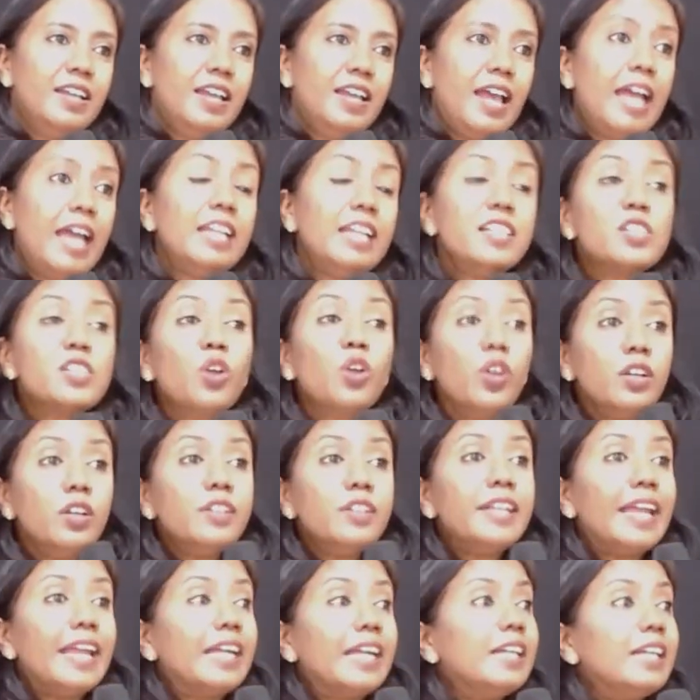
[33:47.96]
And it's going to
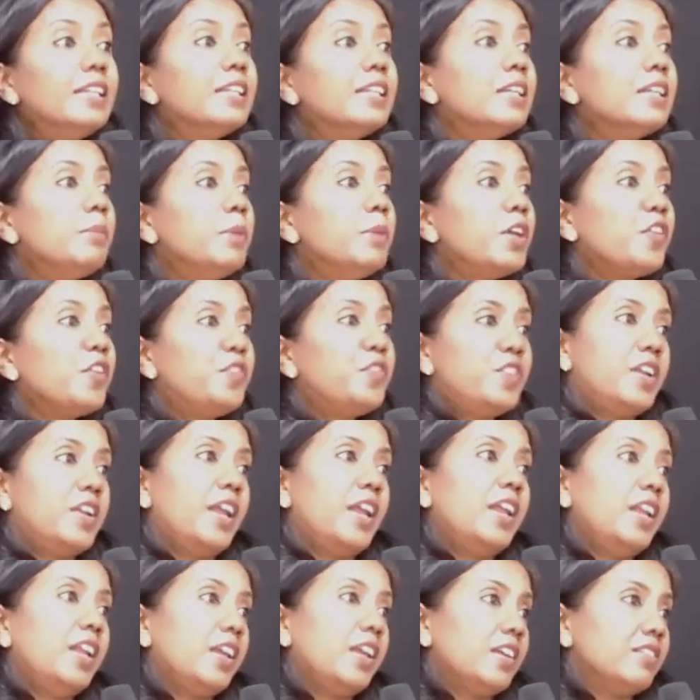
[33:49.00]
take a little bit of
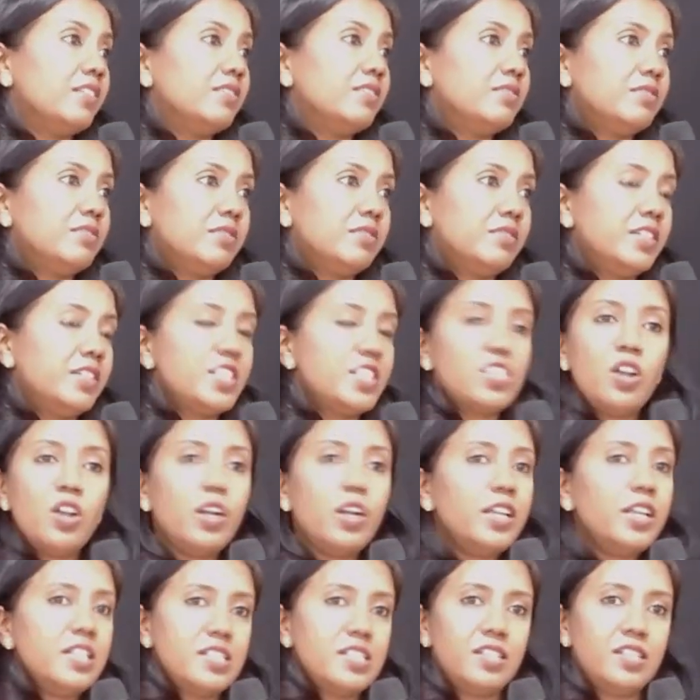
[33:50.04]
training. It's not
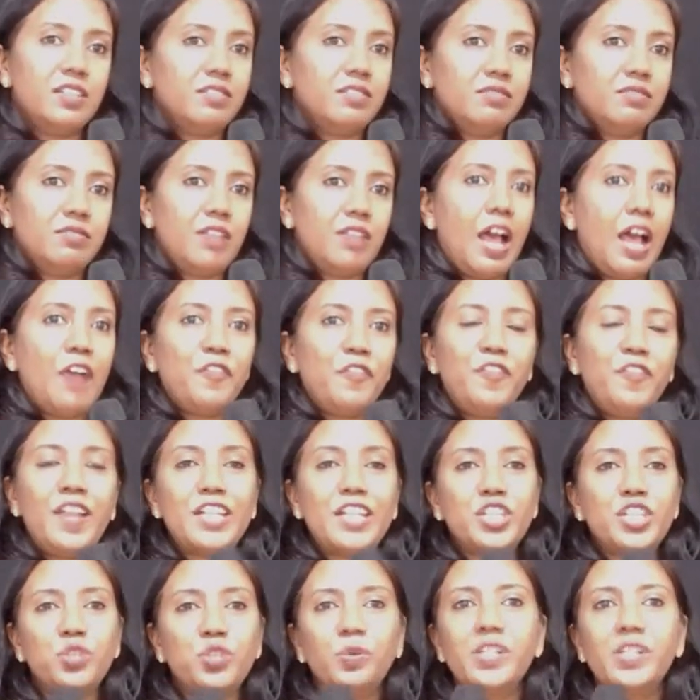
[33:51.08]
easy. Our
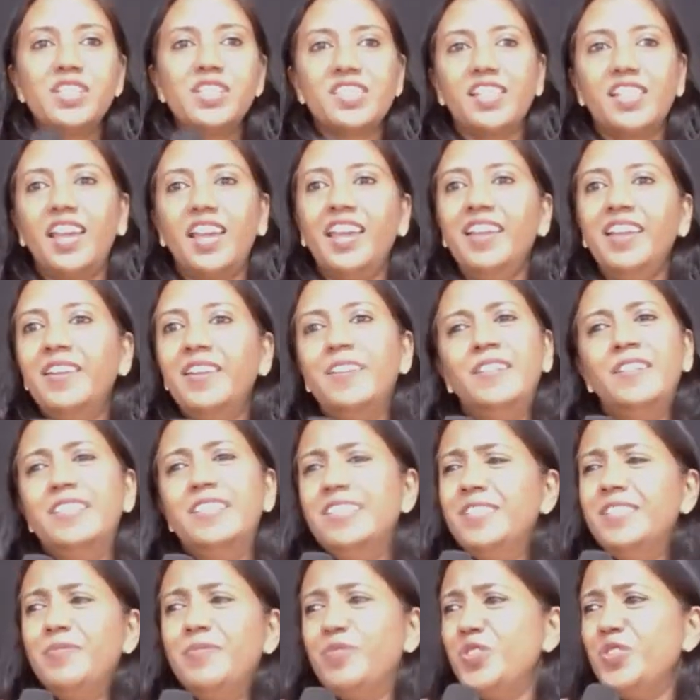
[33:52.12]
flesh will say,
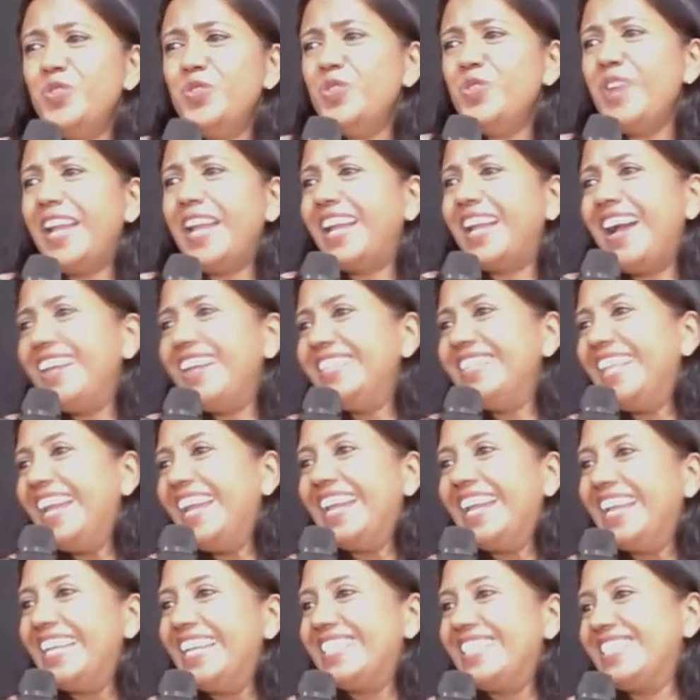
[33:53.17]
no, I can't
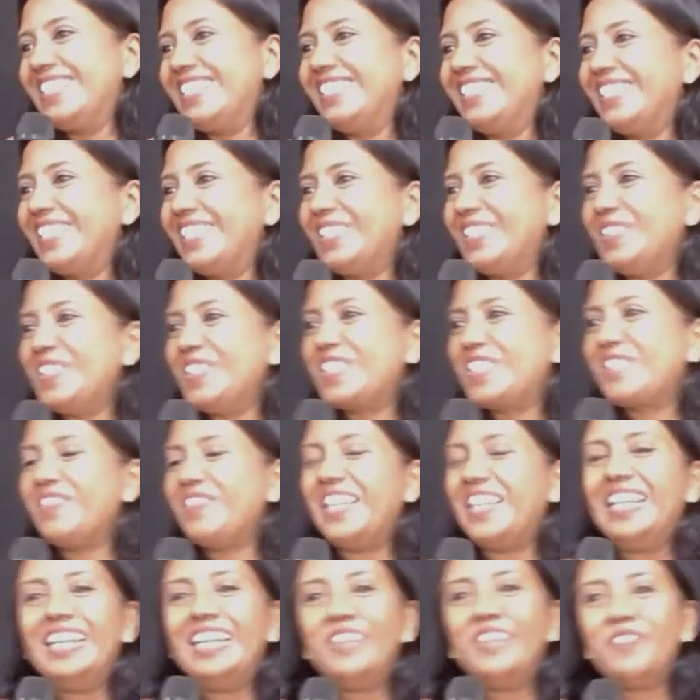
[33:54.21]
take it. You know, it's
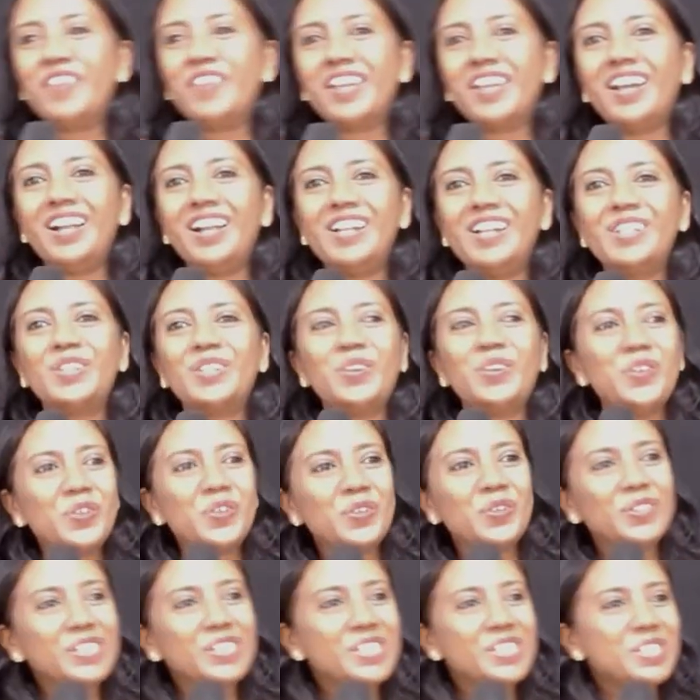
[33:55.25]
very difficult. Don't
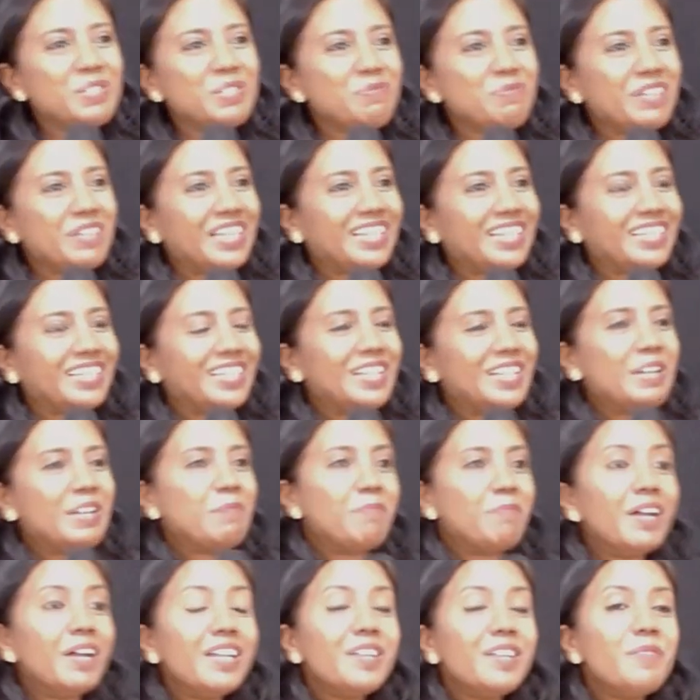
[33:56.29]
do this to me.
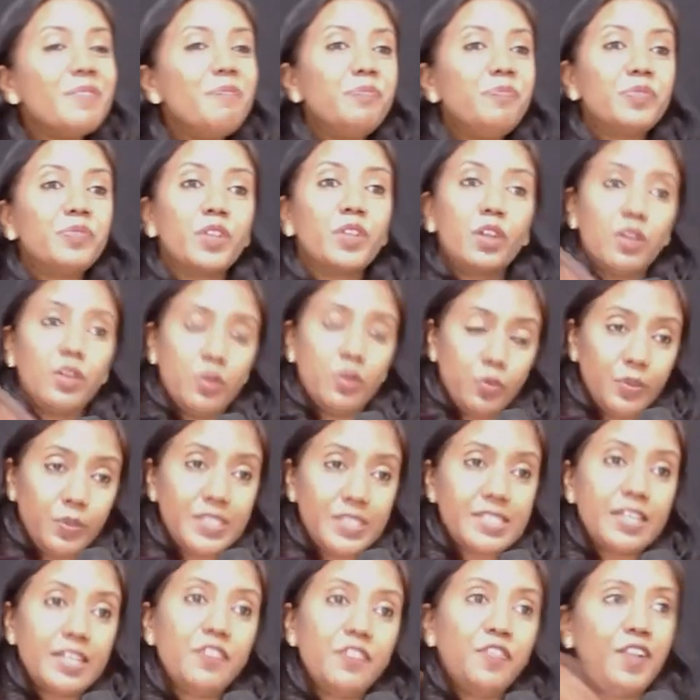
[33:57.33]
But we
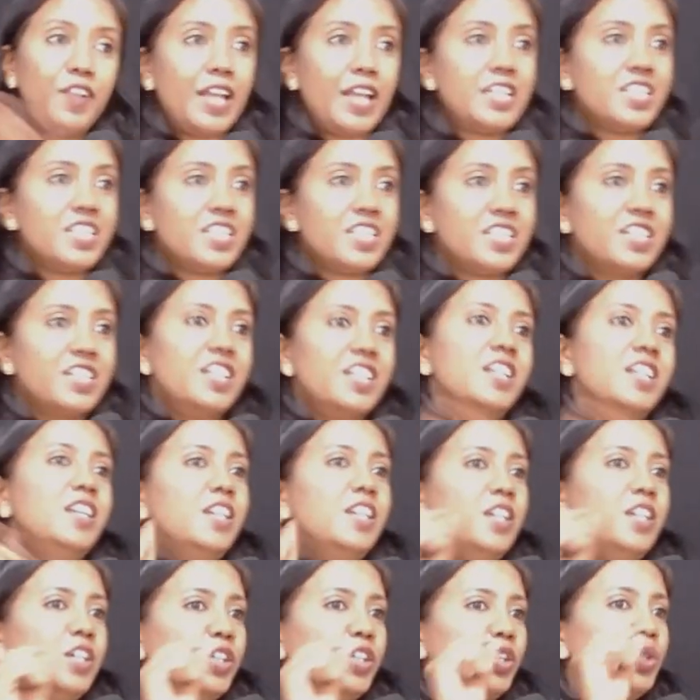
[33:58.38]
say, flesh,
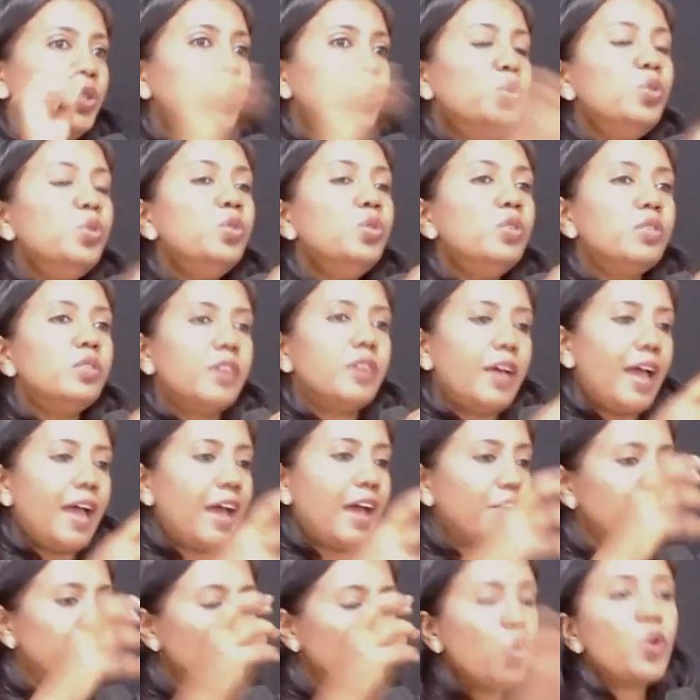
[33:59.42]
you
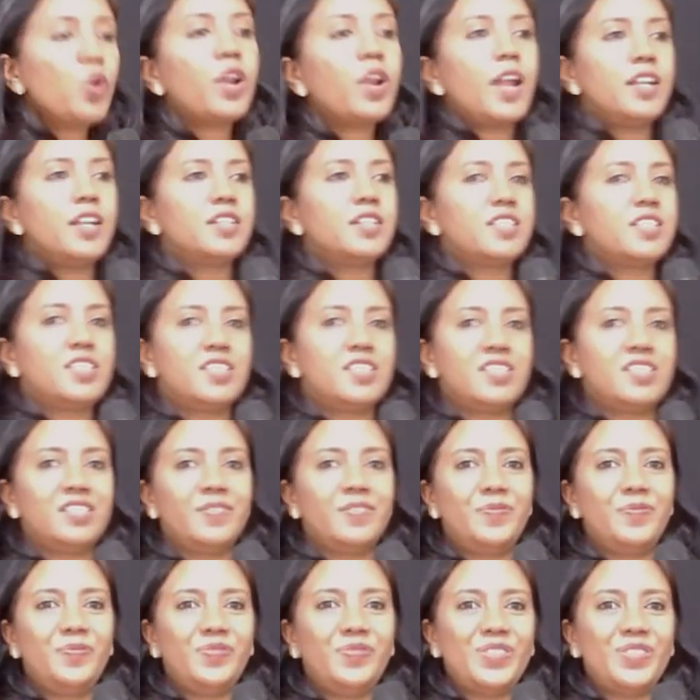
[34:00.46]
have no rights.
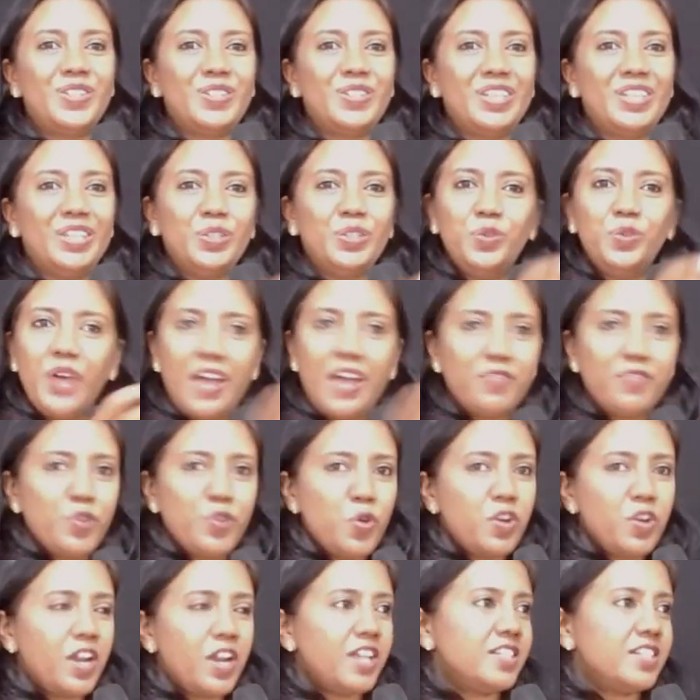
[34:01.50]
Okay, you have no
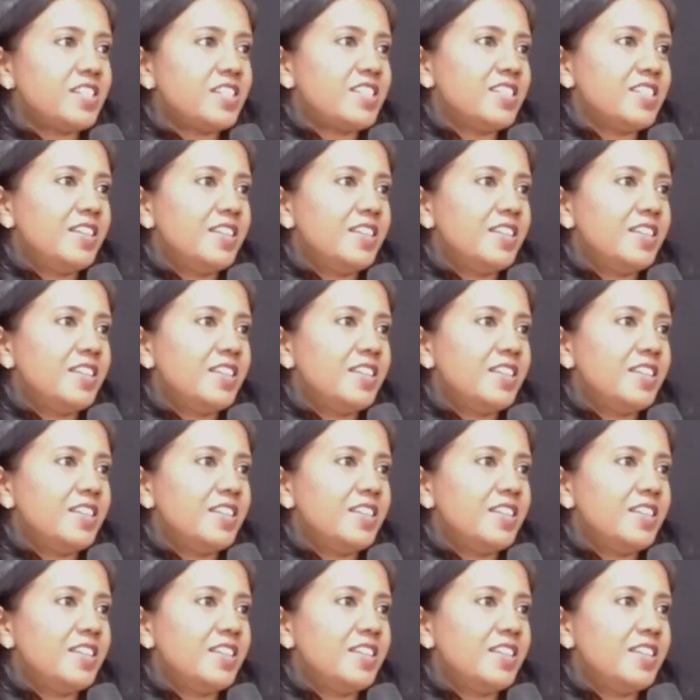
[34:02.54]
rights.